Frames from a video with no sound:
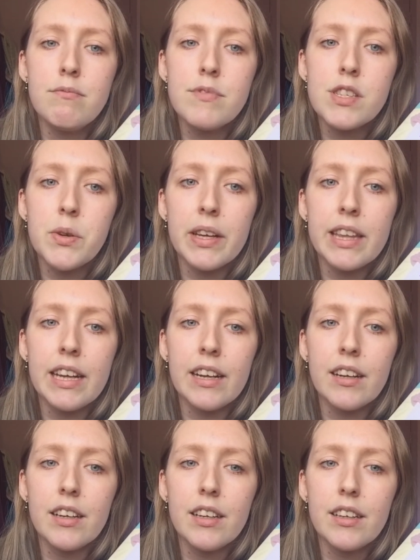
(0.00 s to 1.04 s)
So I think
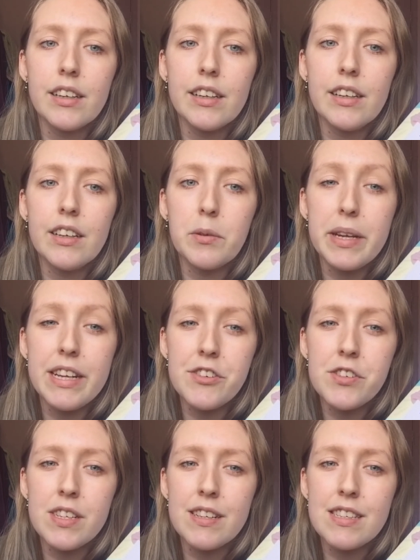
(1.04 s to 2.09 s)
it'll be
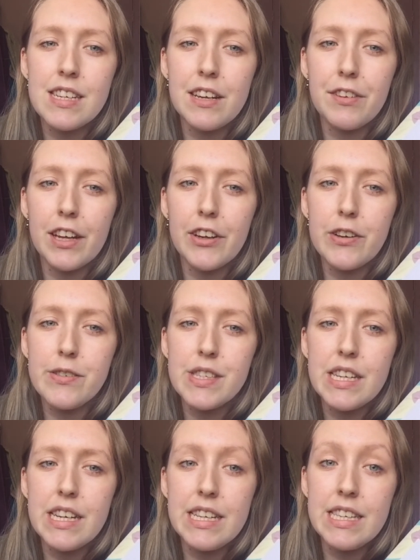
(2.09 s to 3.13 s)
interesting to see if that goes
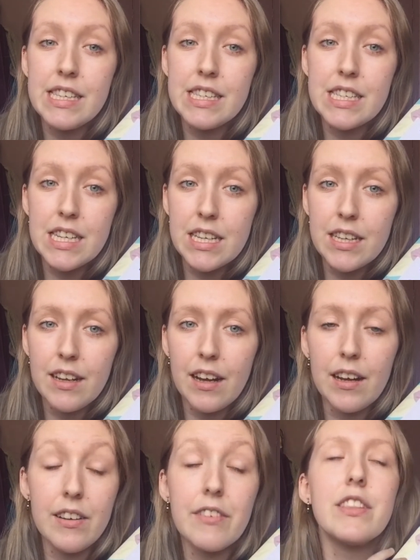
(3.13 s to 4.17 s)
into,
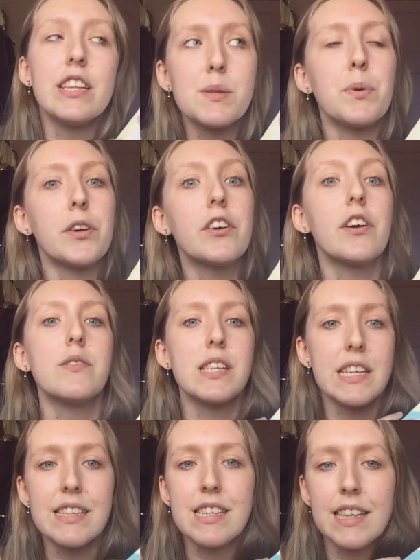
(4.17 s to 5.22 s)
if this book goes
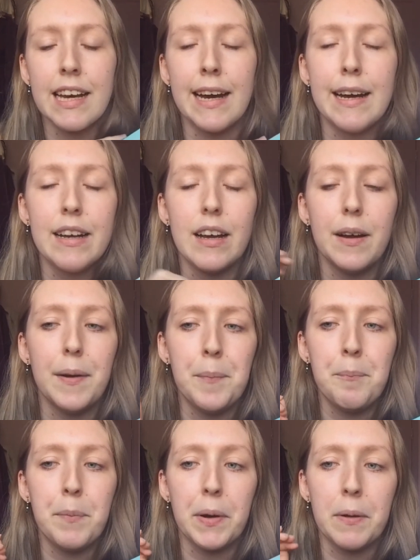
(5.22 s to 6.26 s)
into that,
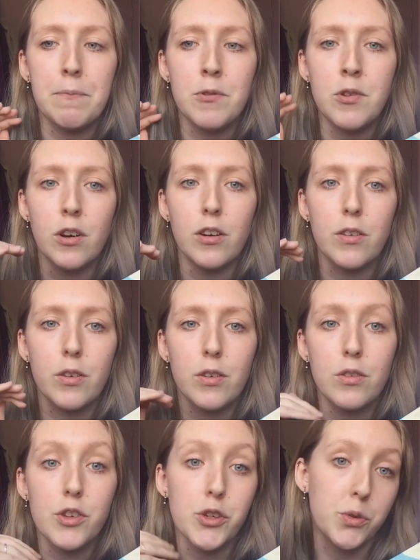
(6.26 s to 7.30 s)
but I'm not
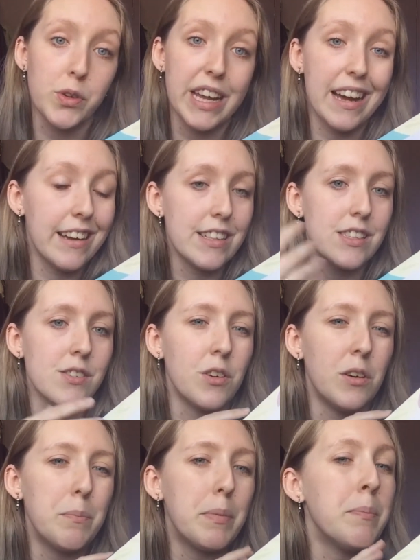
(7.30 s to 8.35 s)
sure yet. It's
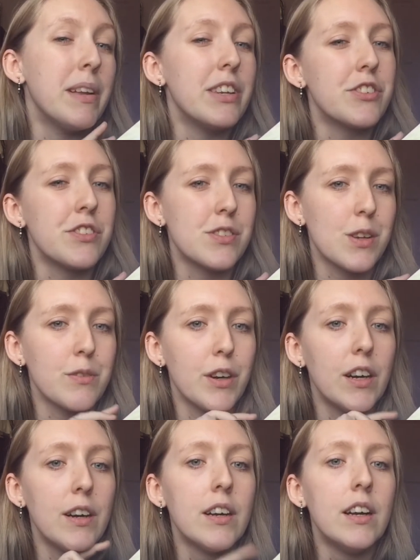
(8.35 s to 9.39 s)
not been mentioned so far.